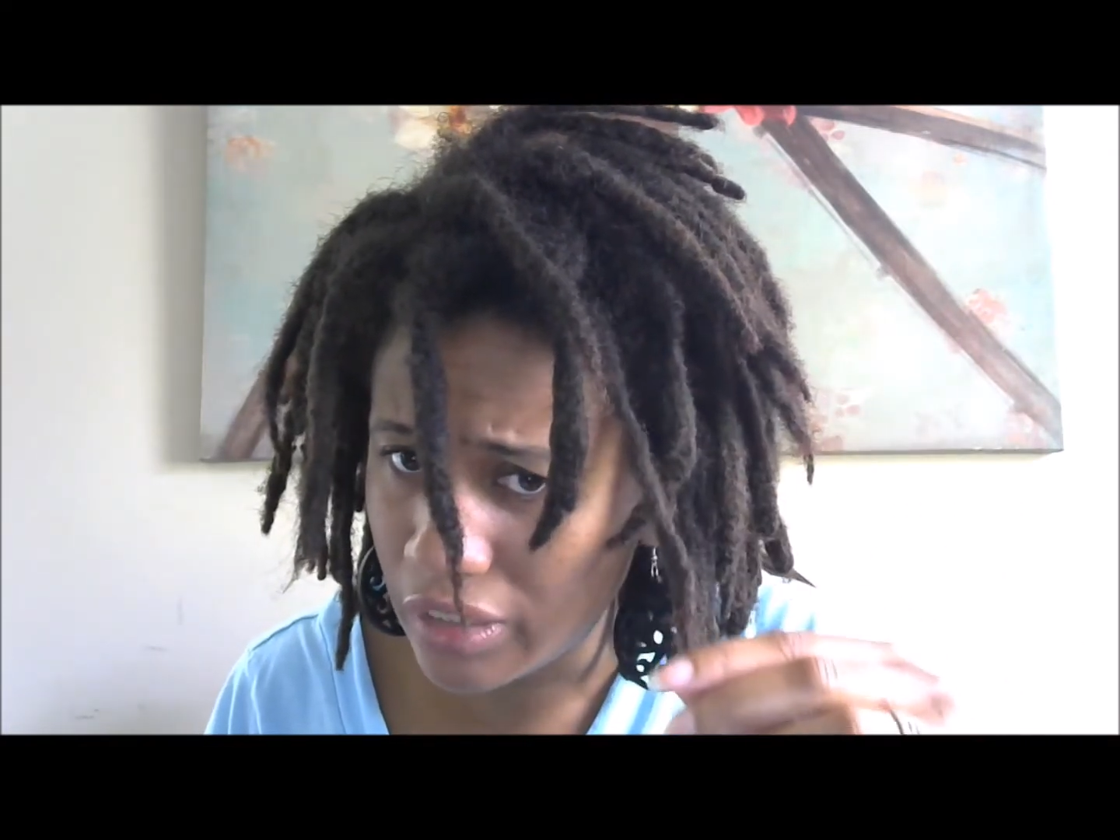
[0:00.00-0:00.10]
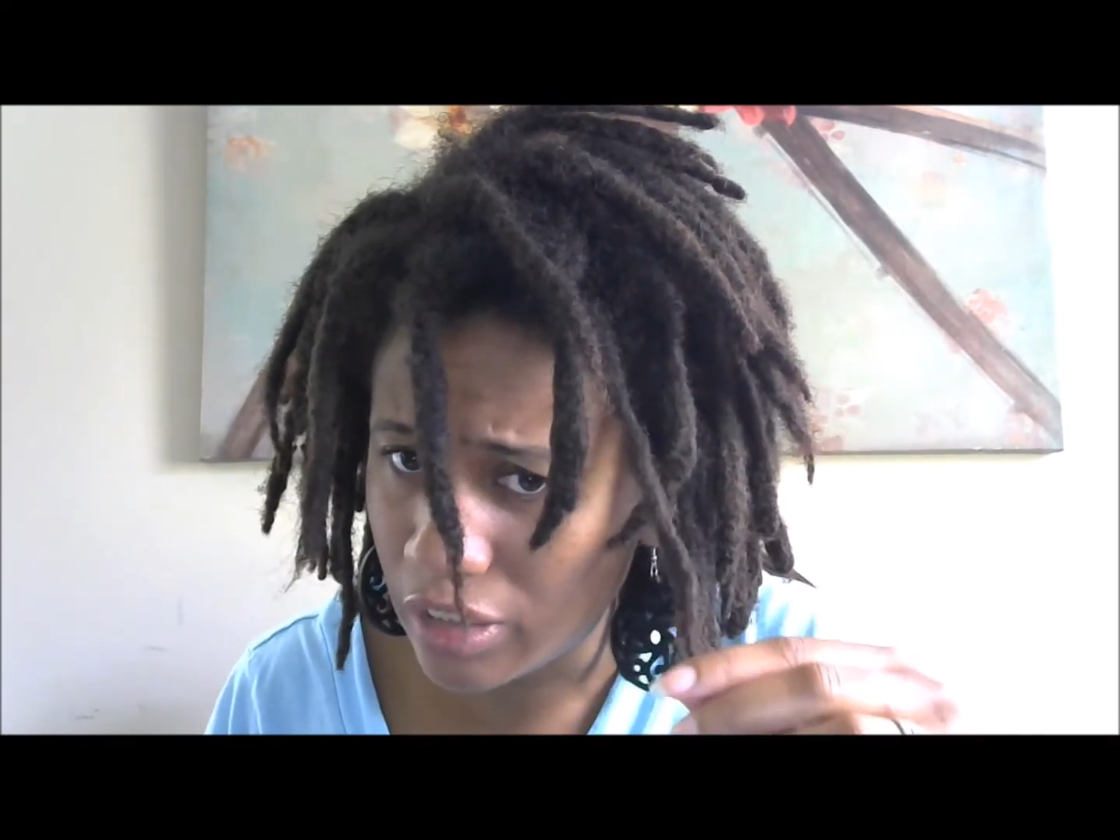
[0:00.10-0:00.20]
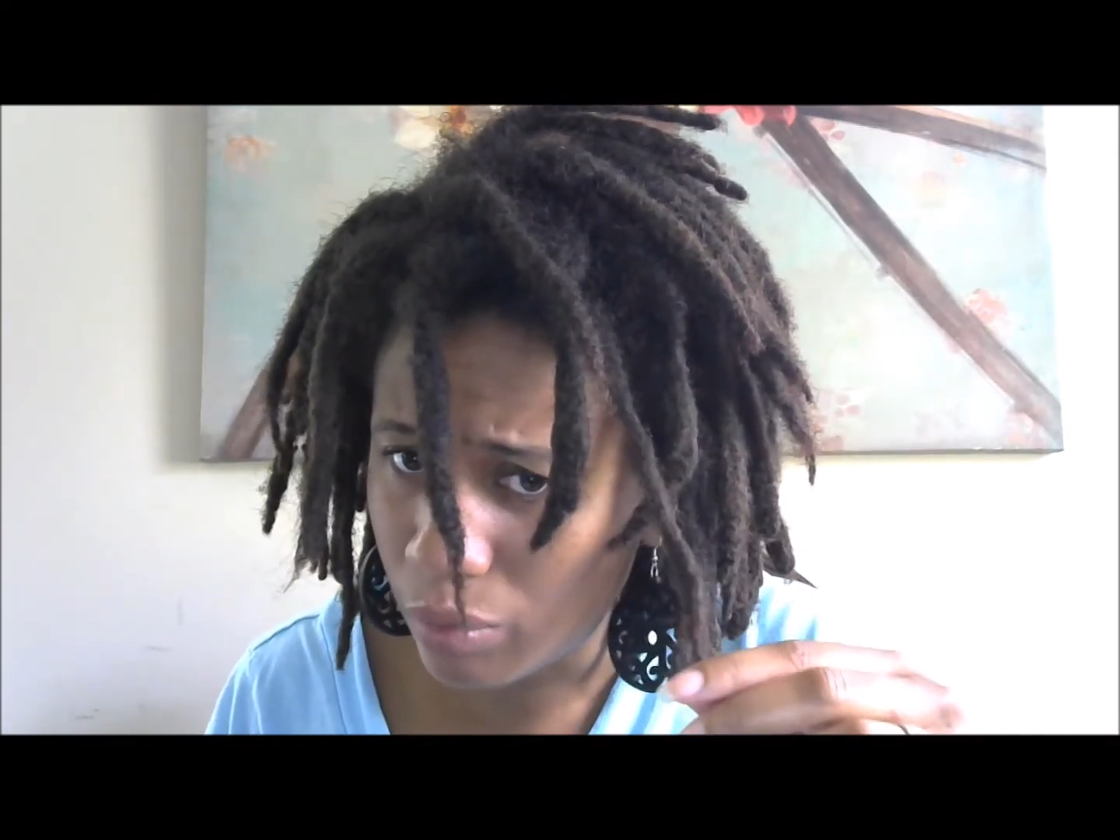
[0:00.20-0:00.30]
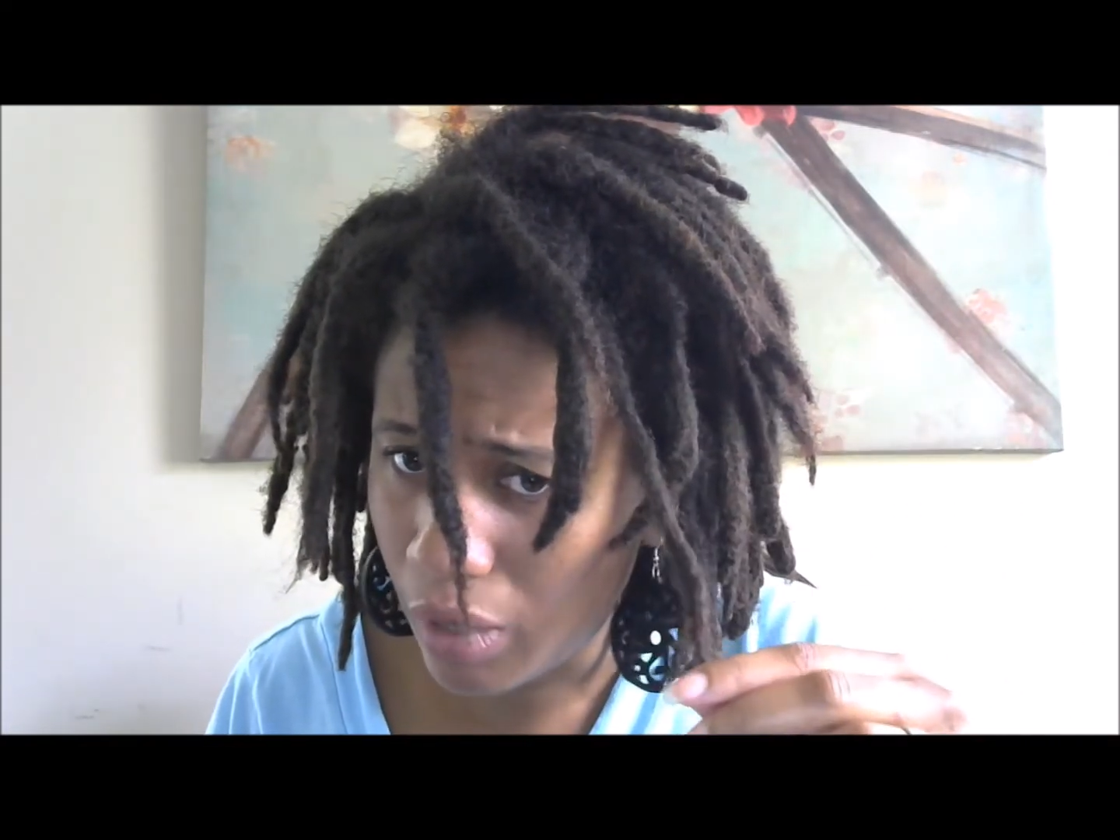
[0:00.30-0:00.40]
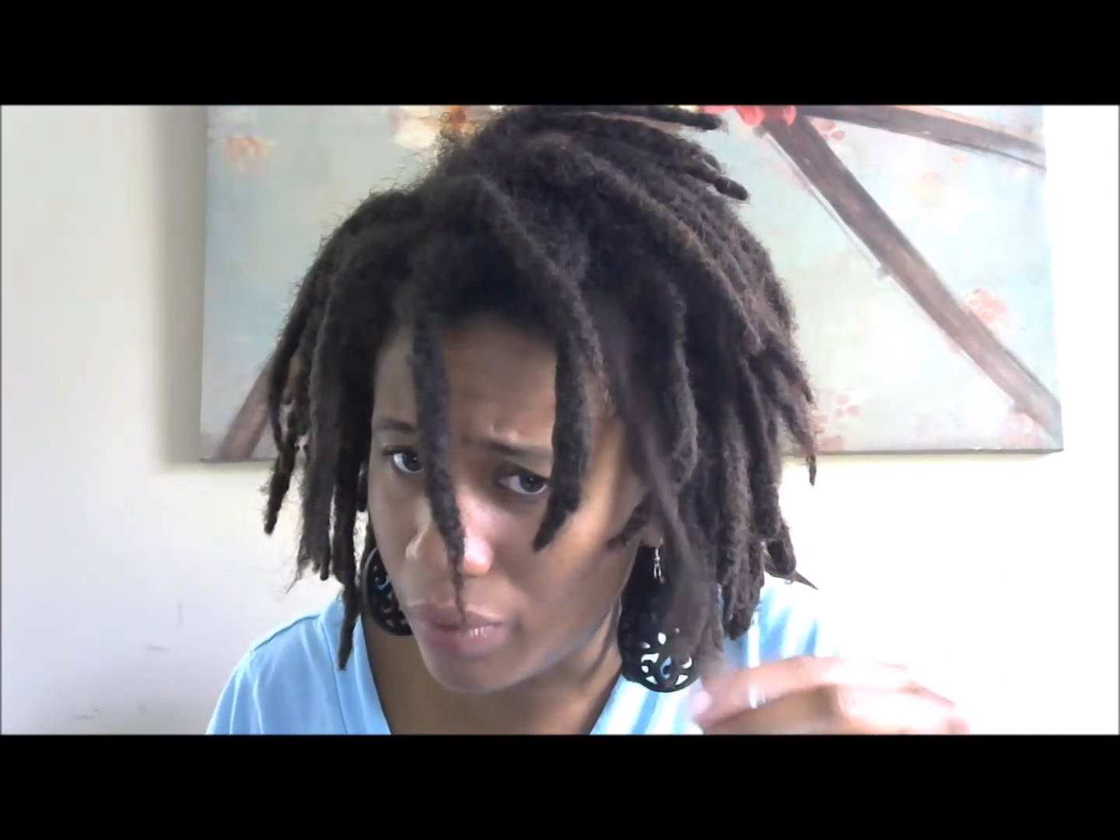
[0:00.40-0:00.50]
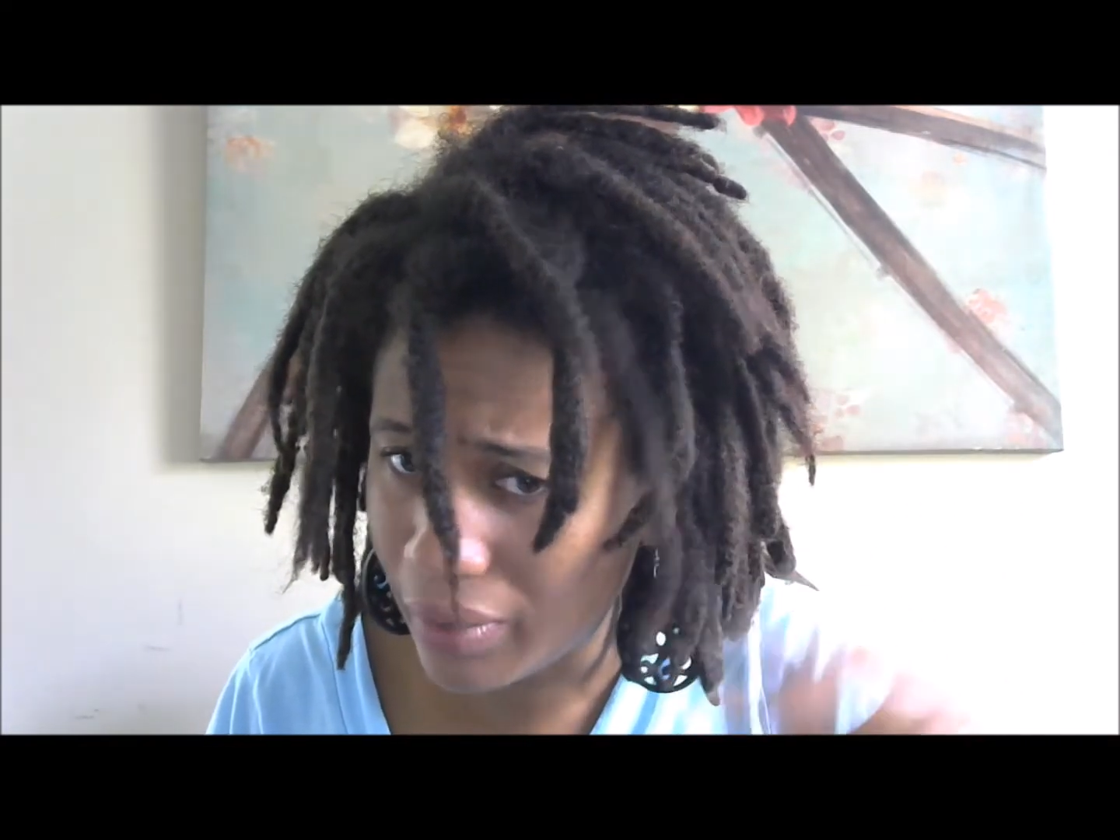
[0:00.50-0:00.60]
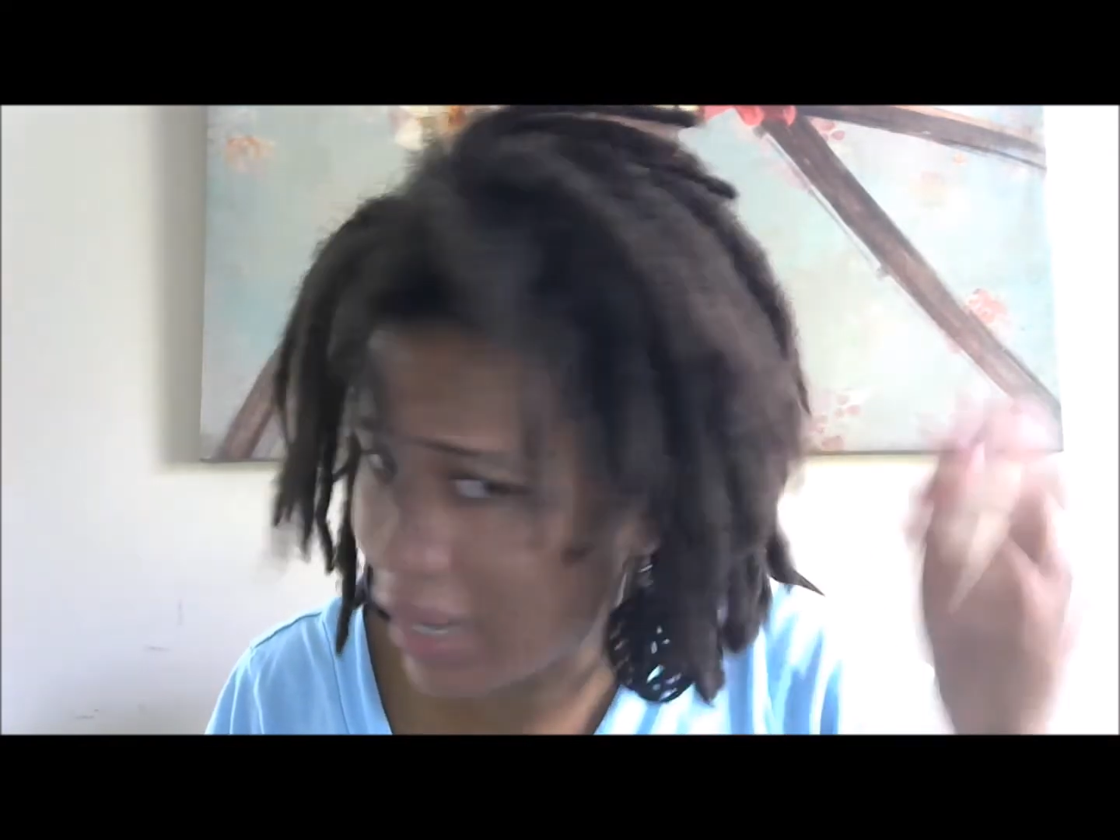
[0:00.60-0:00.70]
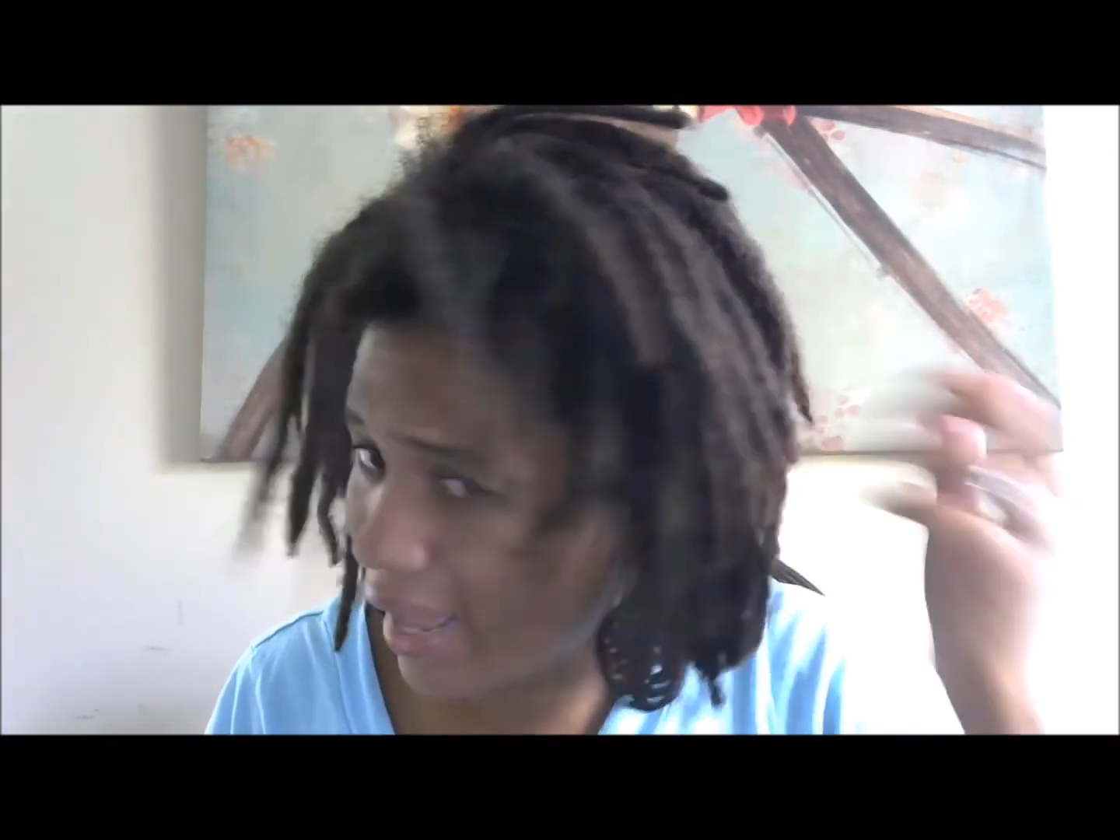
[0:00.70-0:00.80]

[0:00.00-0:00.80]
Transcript: small one I